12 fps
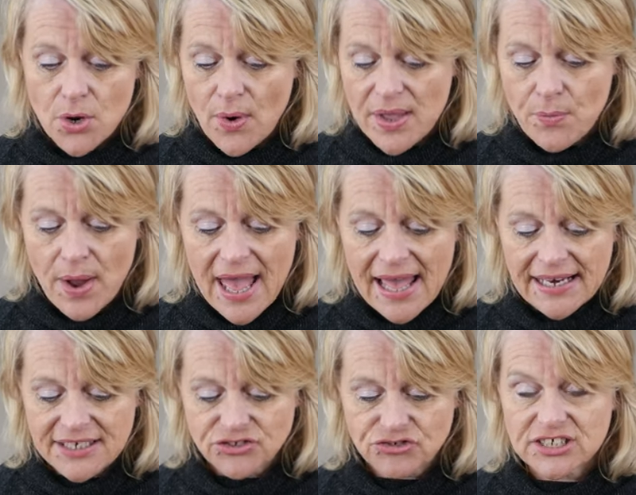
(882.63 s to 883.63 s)
quite well
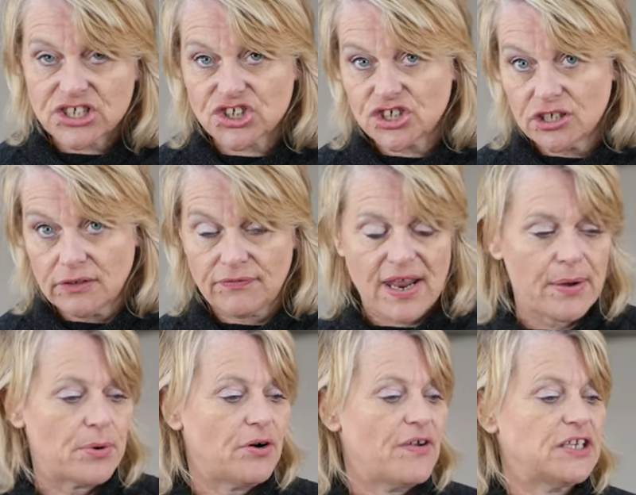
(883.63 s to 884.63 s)
in traditional
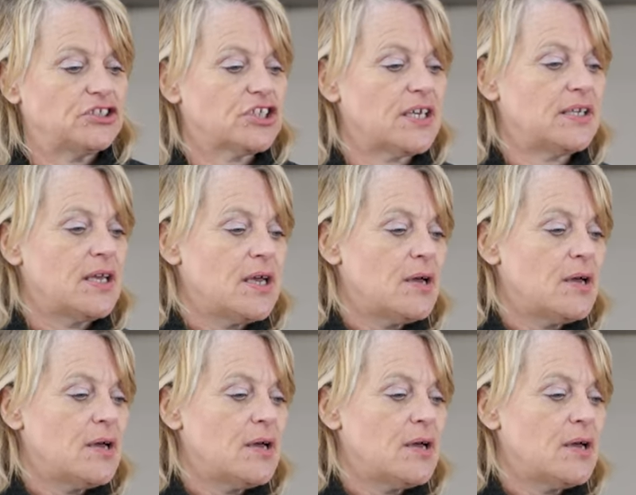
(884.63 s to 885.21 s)
flower arranging,